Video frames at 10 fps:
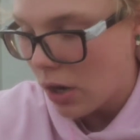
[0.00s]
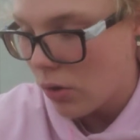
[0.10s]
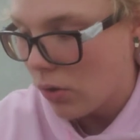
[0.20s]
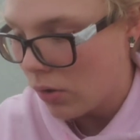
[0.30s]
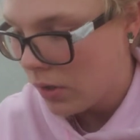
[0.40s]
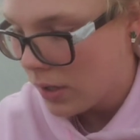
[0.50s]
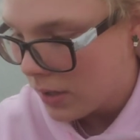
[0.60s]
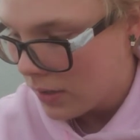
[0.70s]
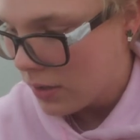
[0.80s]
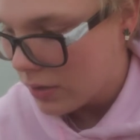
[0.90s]
knuckle
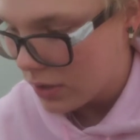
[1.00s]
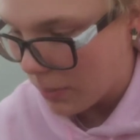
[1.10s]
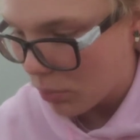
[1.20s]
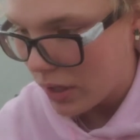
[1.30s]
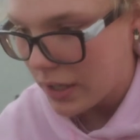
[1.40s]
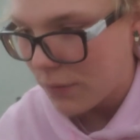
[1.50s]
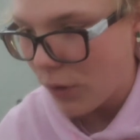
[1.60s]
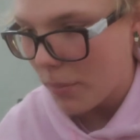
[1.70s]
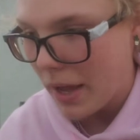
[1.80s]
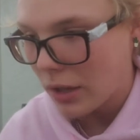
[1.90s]
separated
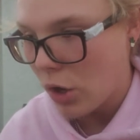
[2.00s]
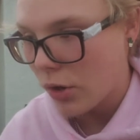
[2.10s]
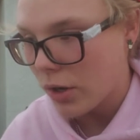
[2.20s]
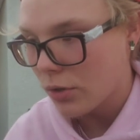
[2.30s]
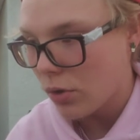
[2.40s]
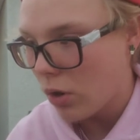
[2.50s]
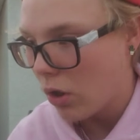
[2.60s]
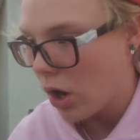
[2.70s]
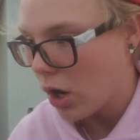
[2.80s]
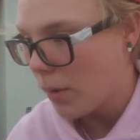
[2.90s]
from that lower
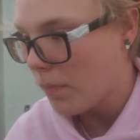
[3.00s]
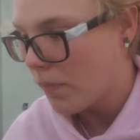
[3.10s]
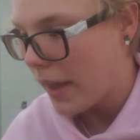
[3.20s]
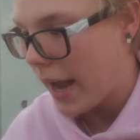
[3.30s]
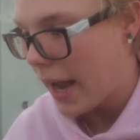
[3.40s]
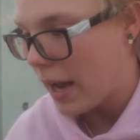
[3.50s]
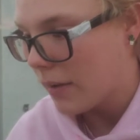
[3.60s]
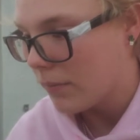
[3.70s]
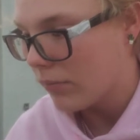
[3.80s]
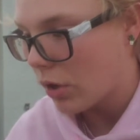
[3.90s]
control arm
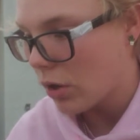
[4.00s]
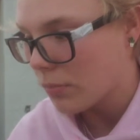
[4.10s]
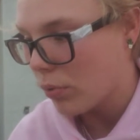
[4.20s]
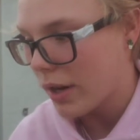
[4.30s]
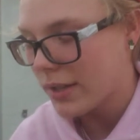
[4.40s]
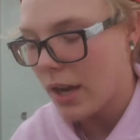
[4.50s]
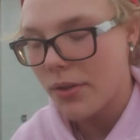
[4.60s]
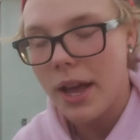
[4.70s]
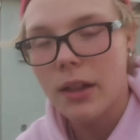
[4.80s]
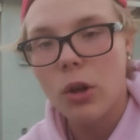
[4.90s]
and go and press
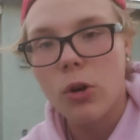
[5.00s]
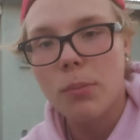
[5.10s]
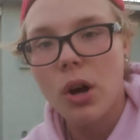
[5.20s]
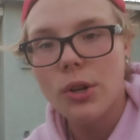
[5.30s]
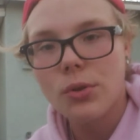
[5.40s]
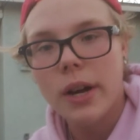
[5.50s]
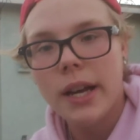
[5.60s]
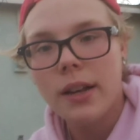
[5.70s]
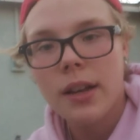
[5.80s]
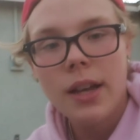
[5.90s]
out that lower ball
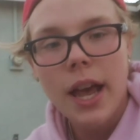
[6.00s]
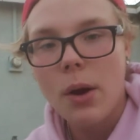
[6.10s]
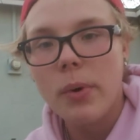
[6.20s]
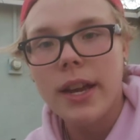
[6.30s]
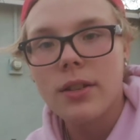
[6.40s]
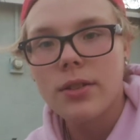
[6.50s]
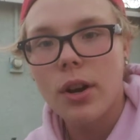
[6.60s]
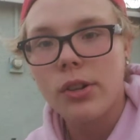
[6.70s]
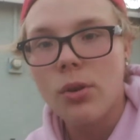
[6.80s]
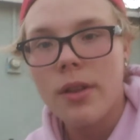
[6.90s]
joint, and we can
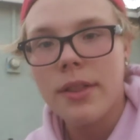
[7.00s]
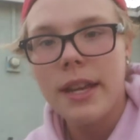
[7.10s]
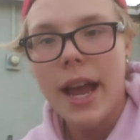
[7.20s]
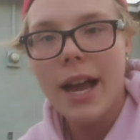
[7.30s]
start doing the